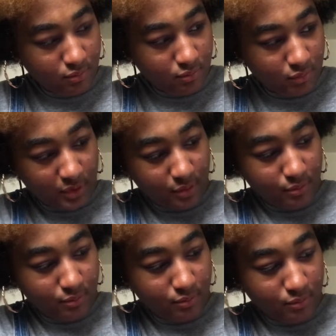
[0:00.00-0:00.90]
Right here.
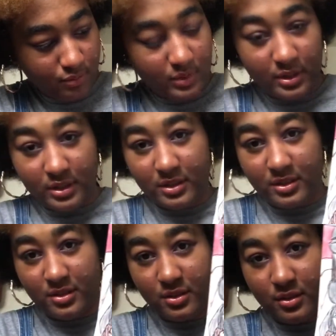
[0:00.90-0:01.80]
And then this
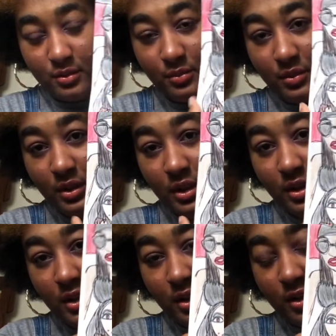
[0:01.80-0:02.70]
is
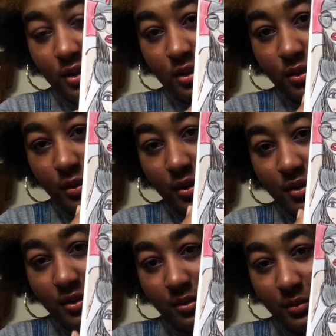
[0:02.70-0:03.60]
are you that
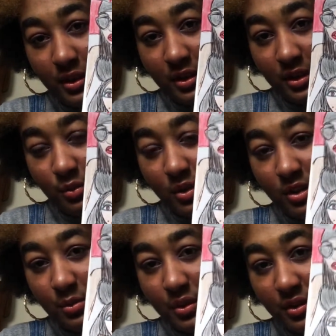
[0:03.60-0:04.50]
somebody? 1 in a
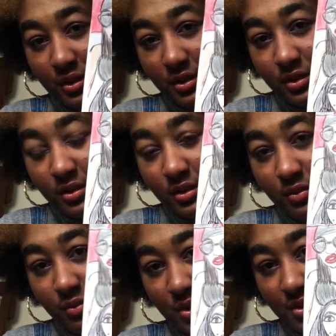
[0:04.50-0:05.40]
million.
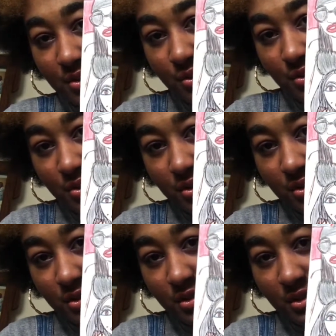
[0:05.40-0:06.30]

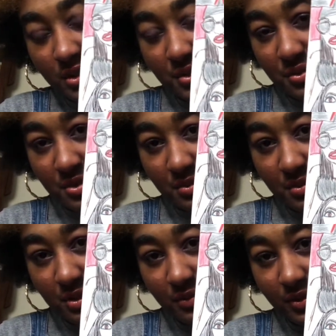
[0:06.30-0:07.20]
Resolution. This is just a
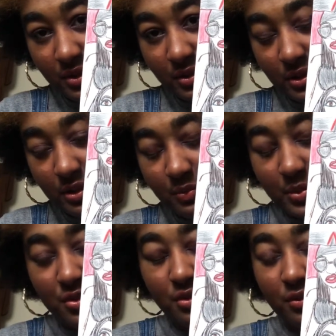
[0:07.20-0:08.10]
video that a
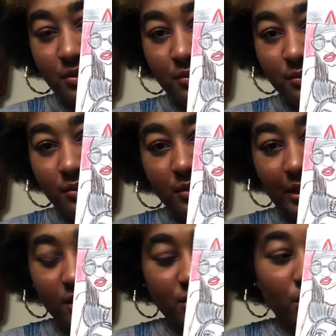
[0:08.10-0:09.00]
picture of some like a